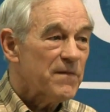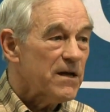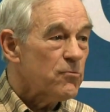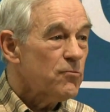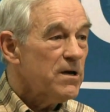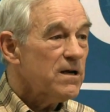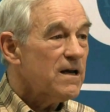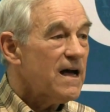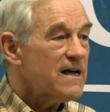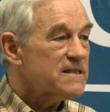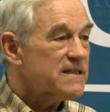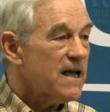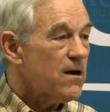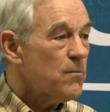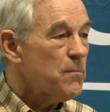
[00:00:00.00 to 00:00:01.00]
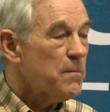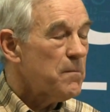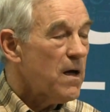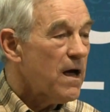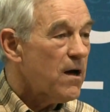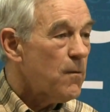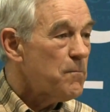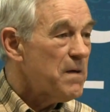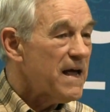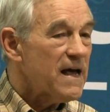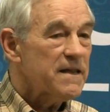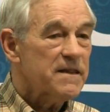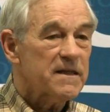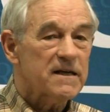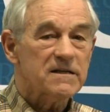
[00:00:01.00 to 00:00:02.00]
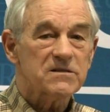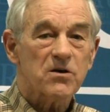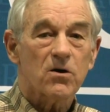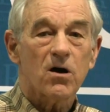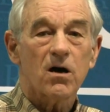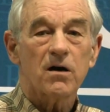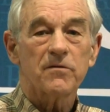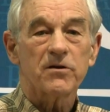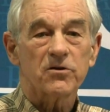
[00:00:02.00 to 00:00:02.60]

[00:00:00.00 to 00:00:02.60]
They realize how bad things are.